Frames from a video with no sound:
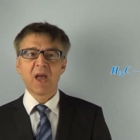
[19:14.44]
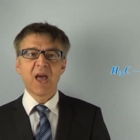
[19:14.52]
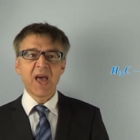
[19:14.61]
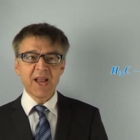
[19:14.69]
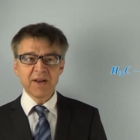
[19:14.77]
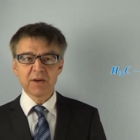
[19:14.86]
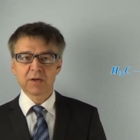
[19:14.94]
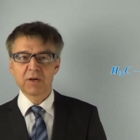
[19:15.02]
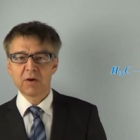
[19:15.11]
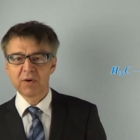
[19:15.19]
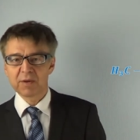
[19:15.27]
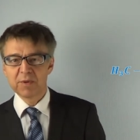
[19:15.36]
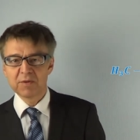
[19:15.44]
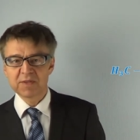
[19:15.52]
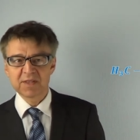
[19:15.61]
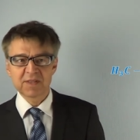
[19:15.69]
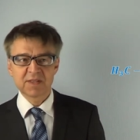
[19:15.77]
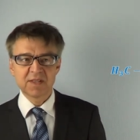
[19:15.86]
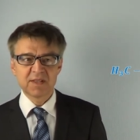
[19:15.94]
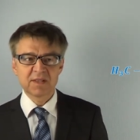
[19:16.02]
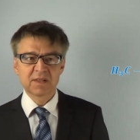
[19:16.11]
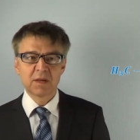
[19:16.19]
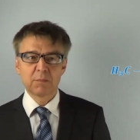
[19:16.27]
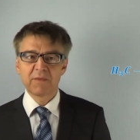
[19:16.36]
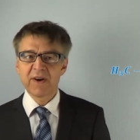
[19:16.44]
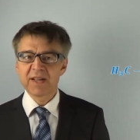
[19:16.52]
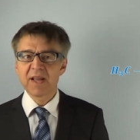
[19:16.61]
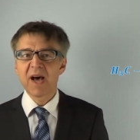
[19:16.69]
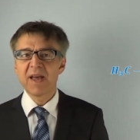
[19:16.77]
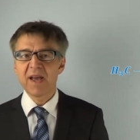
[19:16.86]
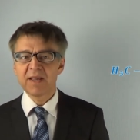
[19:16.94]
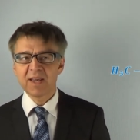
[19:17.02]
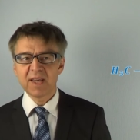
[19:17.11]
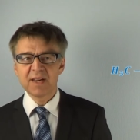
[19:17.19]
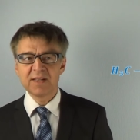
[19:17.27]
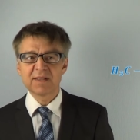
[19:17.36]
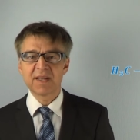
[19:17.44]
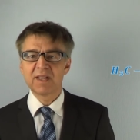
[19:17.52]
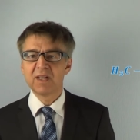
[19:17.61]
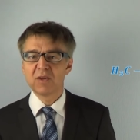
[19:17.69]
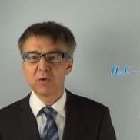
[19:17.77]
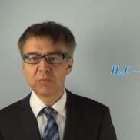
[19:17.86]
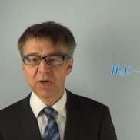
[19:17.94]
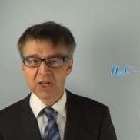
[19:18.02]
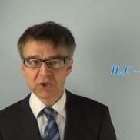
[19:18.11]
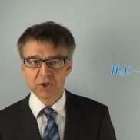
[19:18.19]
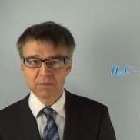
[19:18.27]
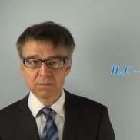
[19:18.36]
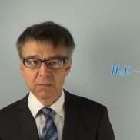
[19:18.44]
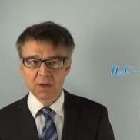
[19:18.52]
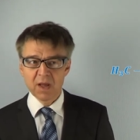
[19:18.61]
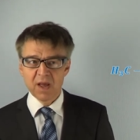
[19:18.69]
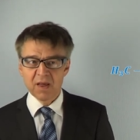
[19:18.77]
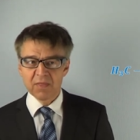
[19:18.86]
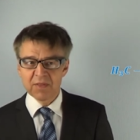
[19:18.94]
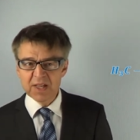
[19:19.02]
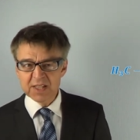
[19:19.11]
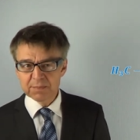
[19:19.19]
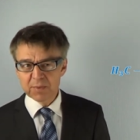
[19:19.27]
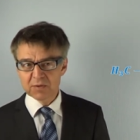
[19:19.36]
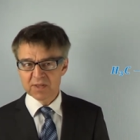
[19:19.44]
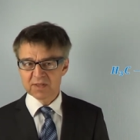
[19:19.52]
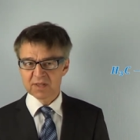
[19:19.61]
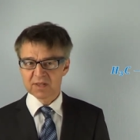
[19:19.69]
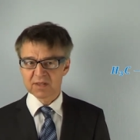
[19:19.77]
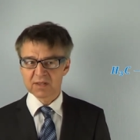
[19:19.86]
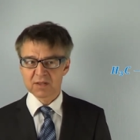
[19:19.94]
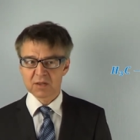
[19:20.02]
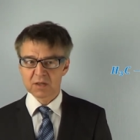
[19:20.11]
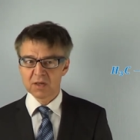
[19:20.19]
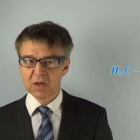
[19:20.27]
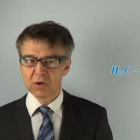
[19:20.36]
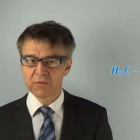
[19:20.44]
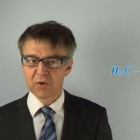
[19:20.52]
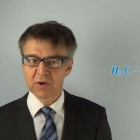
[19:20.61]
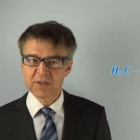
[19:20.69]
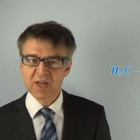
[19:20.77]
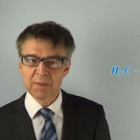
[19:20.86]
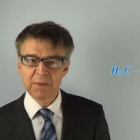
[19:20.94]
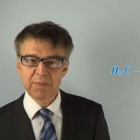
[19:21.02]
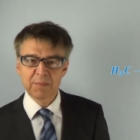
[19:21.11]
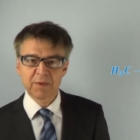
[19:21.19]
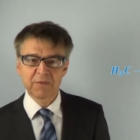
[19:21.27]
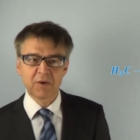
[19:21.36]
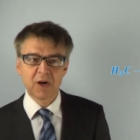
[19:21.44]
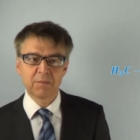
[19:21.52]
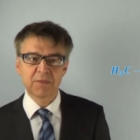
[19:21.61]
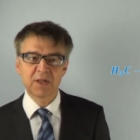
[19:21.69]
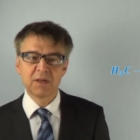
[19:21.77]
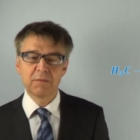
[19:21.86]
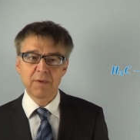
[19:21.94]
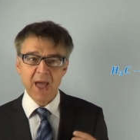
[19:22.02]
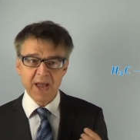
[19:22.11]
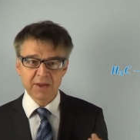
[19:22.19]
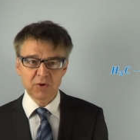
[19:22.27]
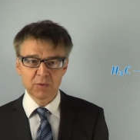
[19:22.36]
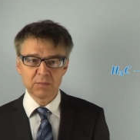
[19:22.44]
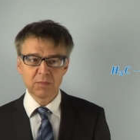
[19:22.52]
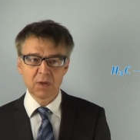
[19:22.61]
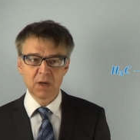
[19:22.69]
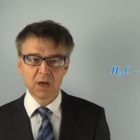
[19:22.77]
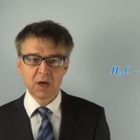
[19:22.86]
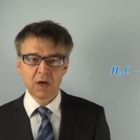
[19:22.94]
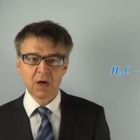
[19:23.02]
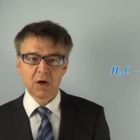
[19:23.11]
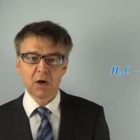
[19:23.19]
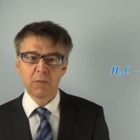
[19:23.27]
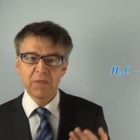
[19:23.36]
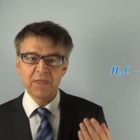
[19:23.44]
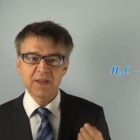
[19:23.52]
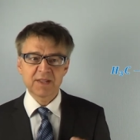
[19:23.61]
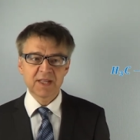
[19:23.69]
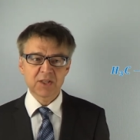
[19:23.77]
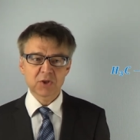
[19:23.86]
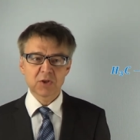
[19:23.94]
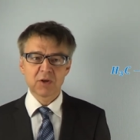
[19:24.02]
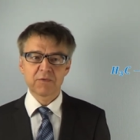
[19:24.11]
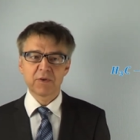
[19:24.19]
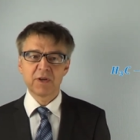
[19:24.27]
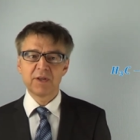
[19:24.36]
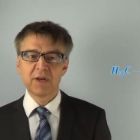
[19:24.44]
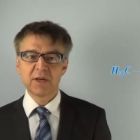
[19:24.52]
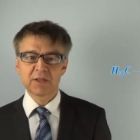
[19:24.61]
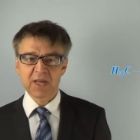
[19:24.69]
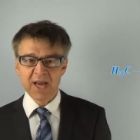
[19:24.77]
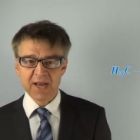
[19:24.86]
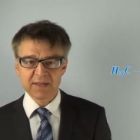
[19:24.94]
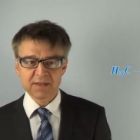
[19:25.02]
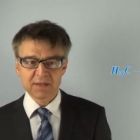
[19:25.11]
Endochoric processes provide higher yields at a low pressure. These processes could, for example, be performed in a vacuum or with the addition of inert gas.